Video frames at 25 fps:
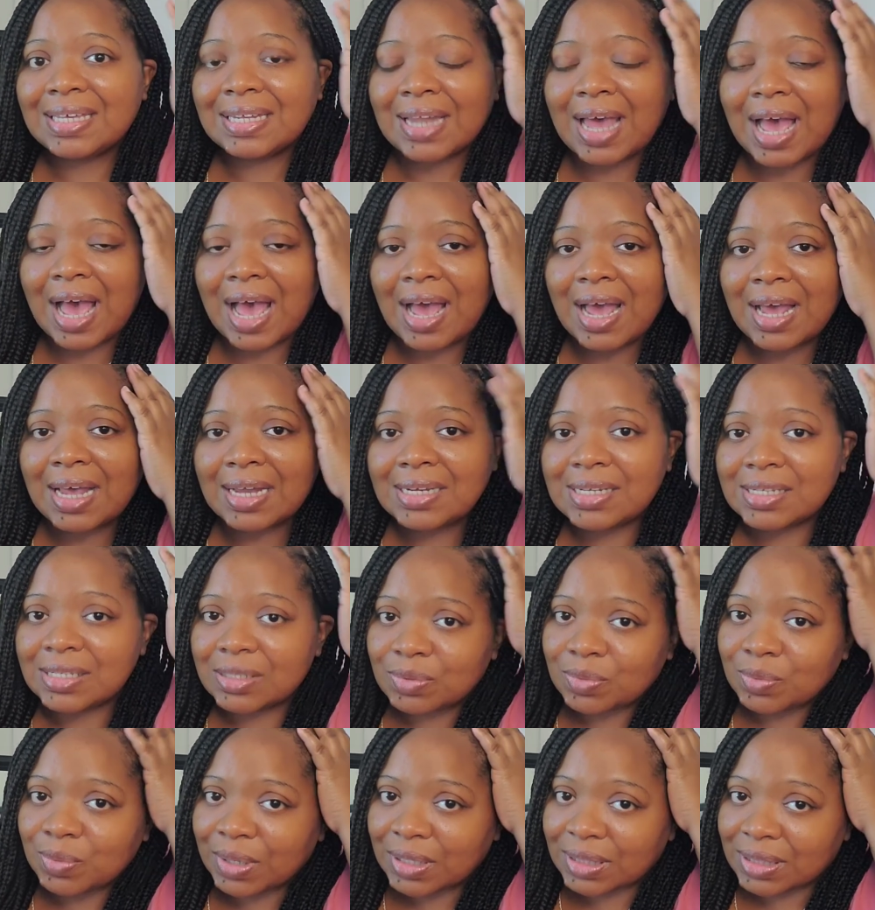And I
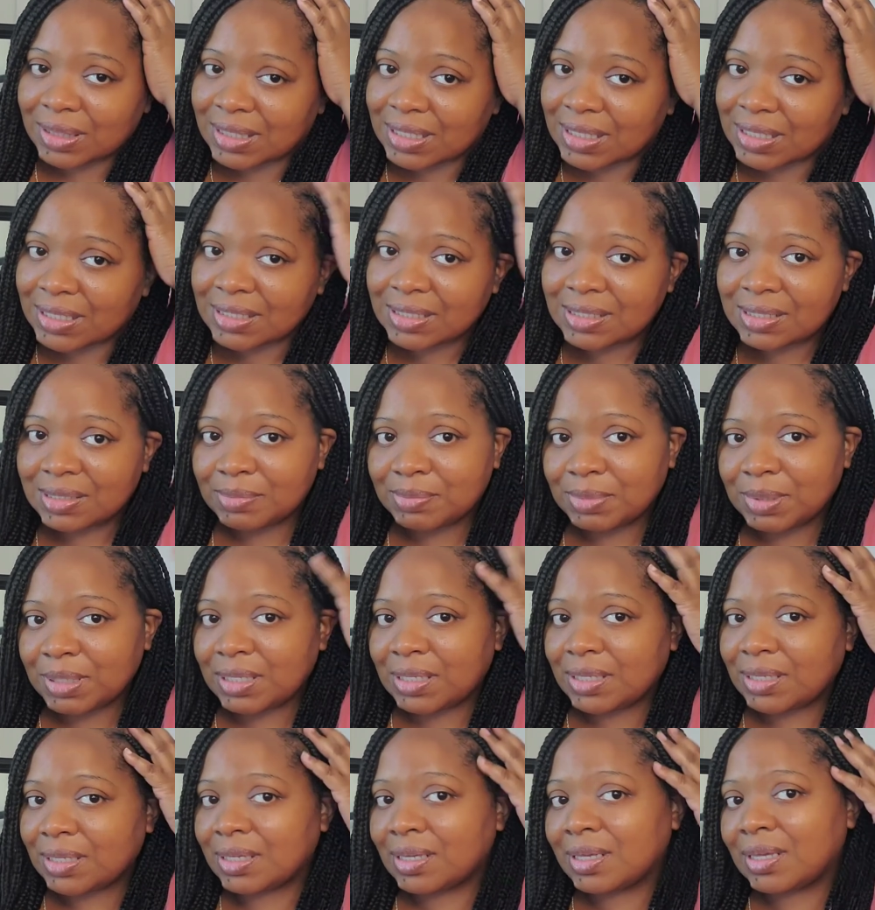just want this to
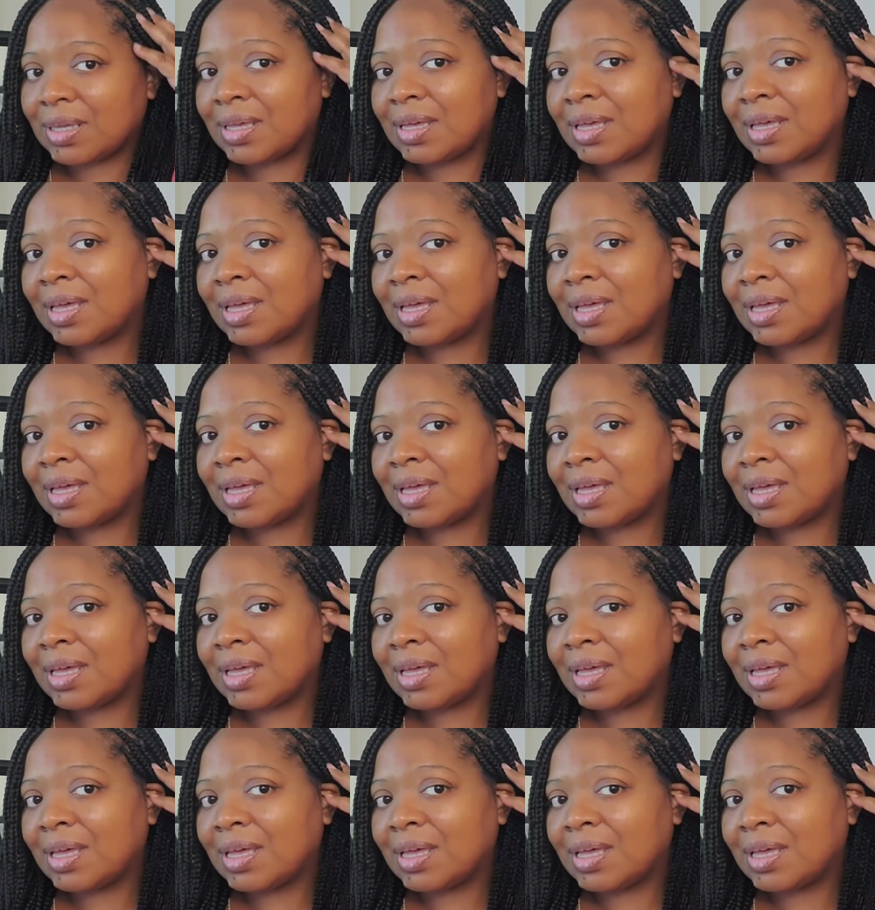be,